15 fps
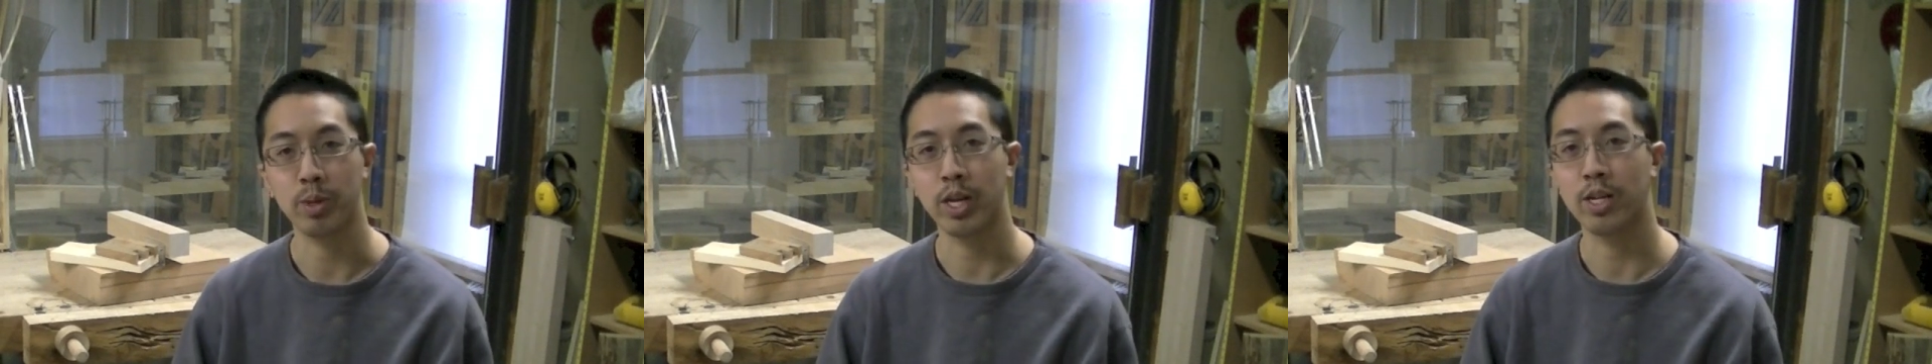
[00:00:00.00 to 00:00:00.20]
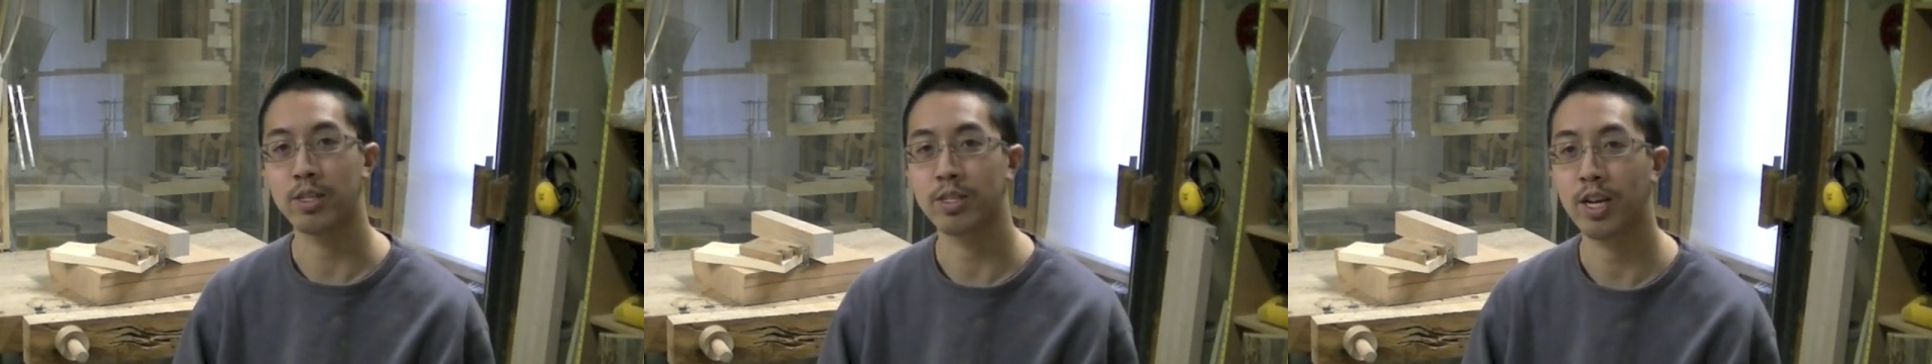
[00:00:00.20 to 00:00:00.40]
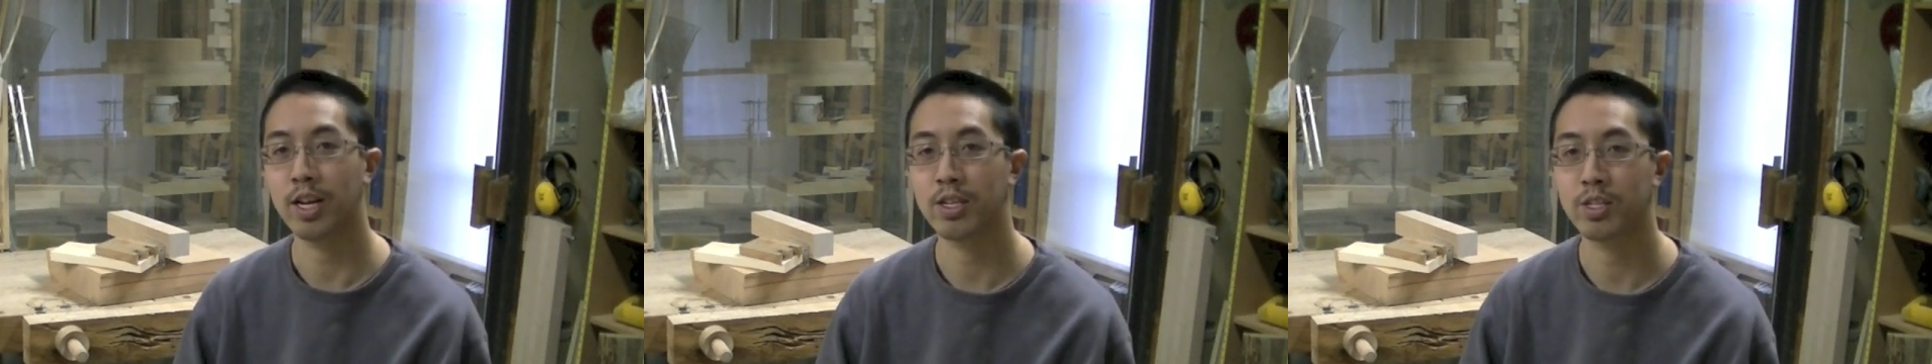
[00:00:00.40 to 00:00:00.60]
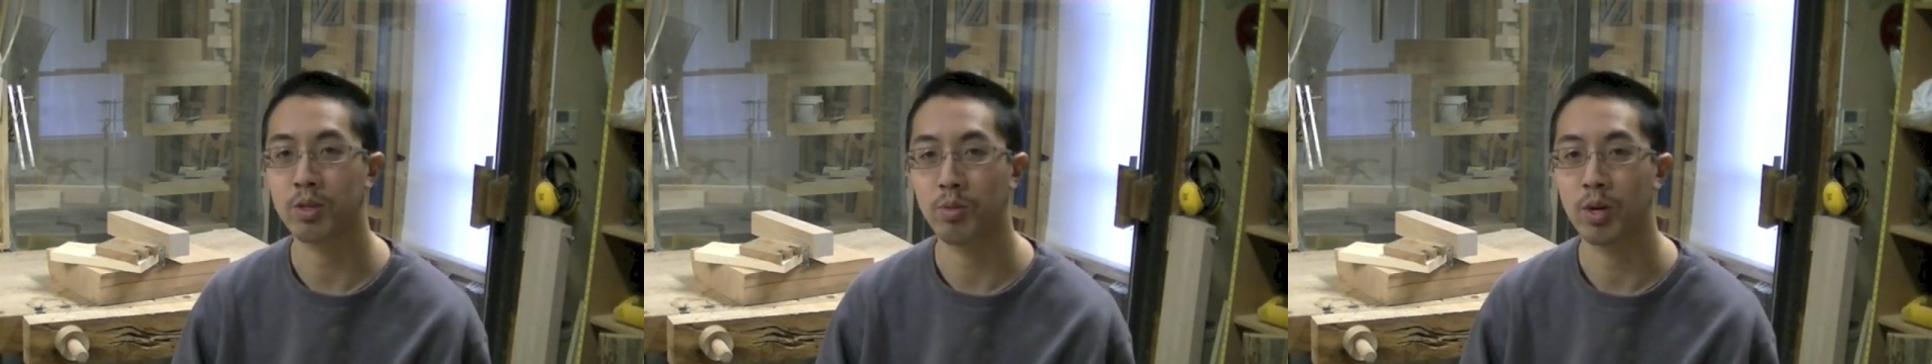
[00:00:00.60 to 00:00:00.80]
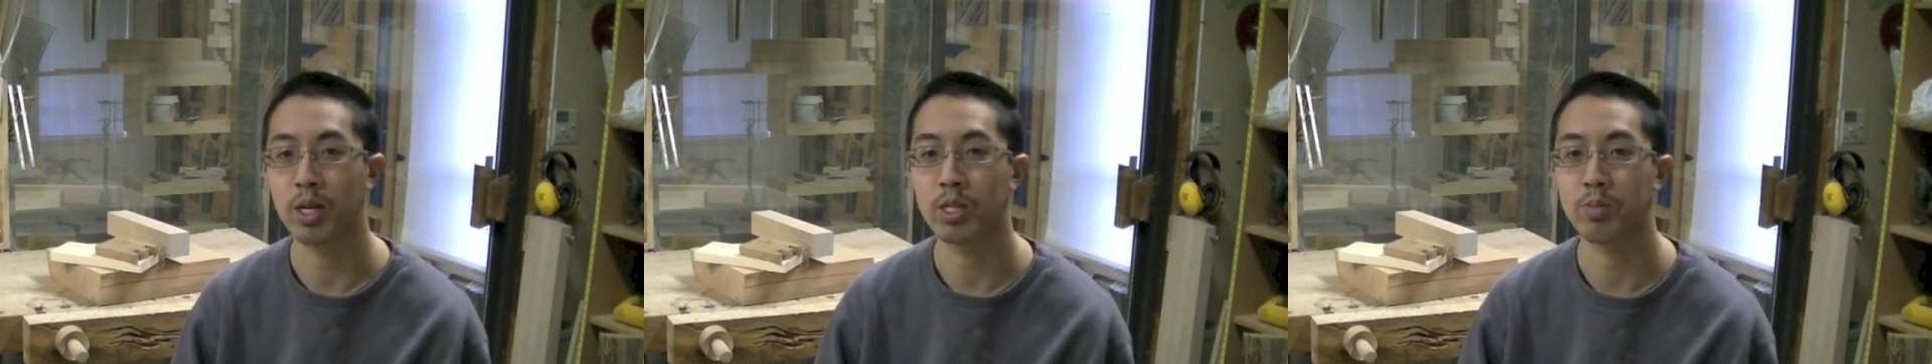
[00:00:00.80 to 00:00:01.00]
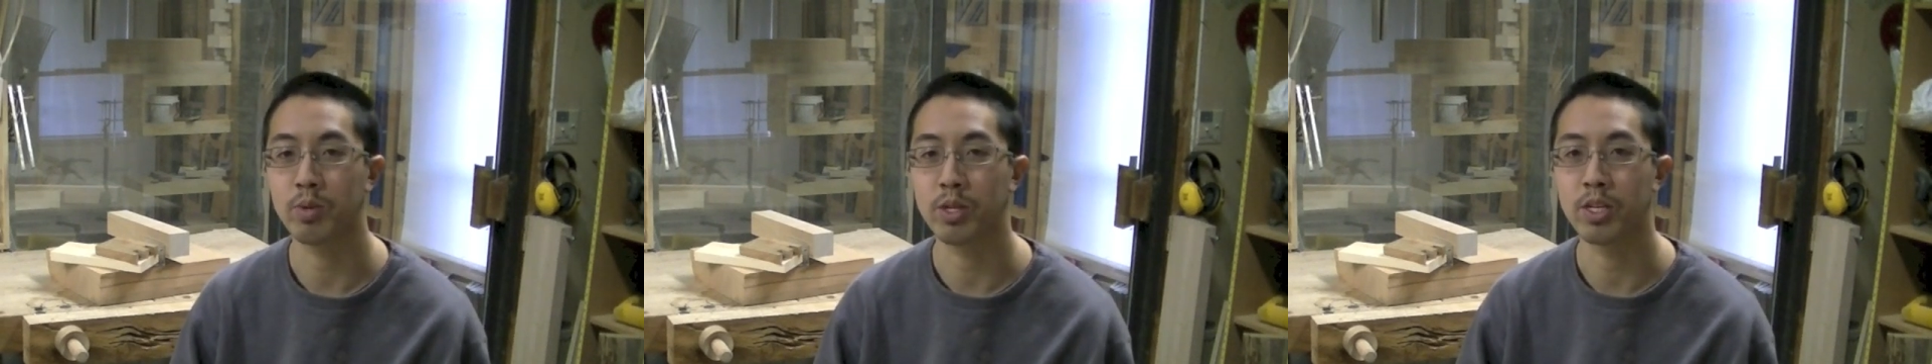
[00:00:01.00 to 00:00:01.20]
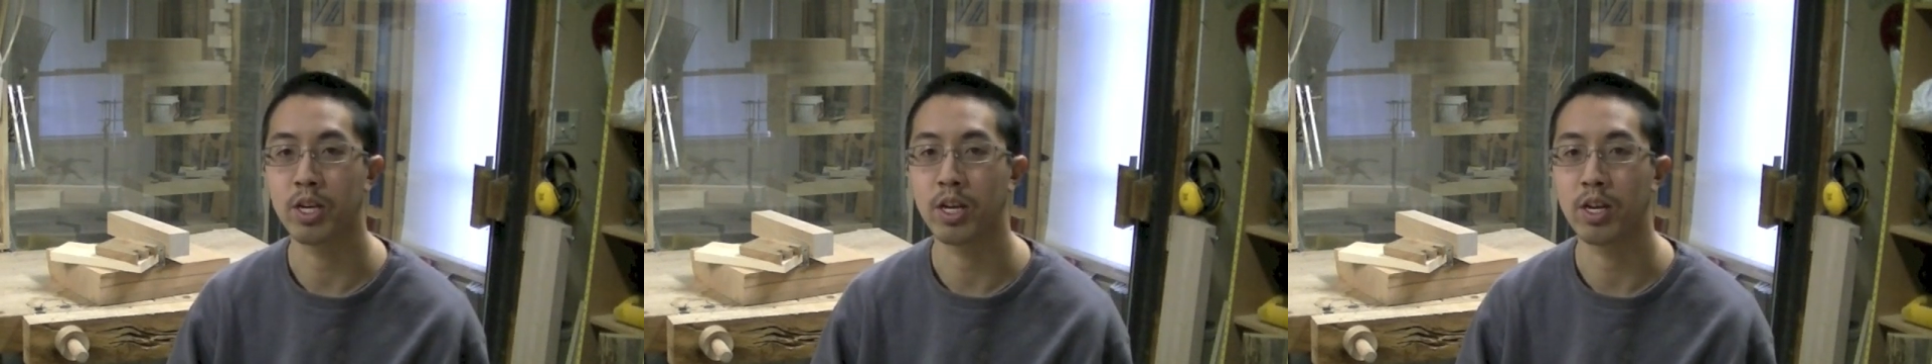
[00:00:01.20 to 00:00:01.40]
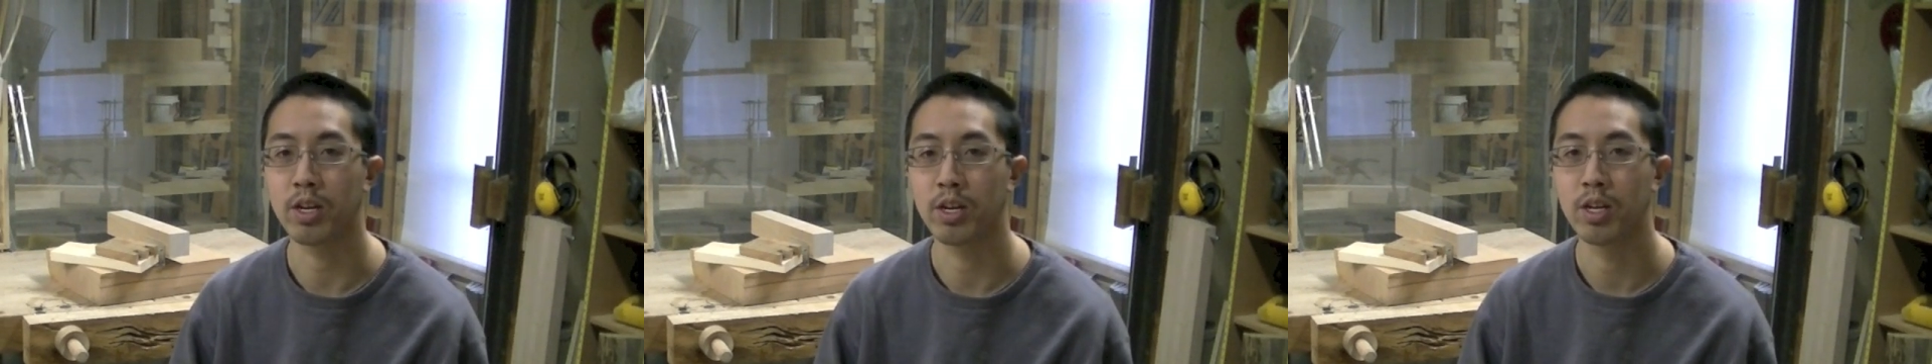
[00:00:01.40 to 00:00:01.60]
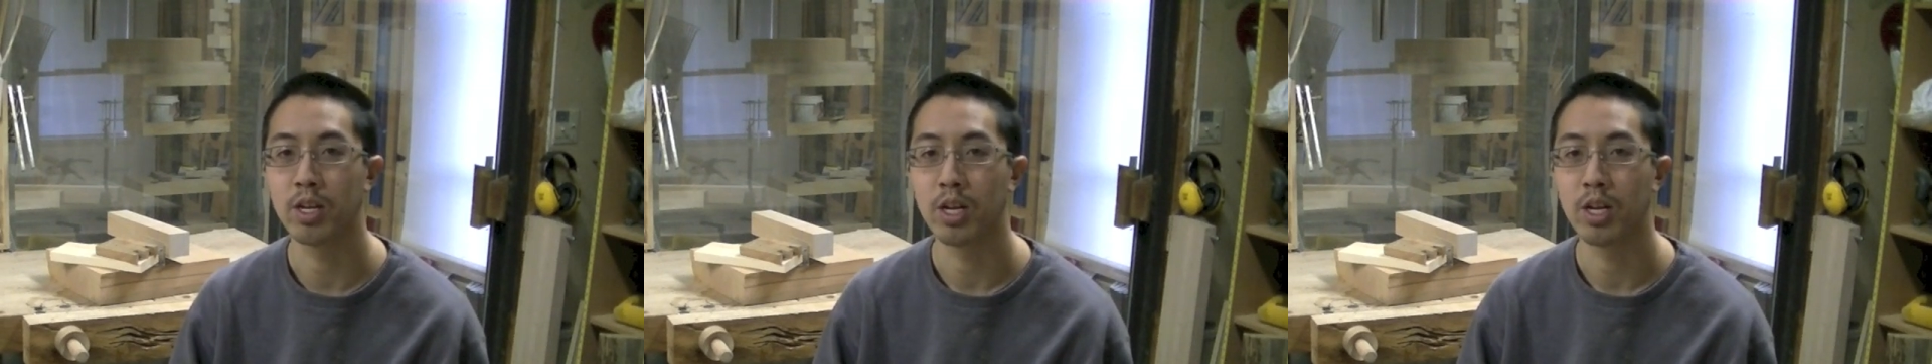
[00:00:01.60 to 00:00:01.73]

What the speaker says: because that's the way it's been done.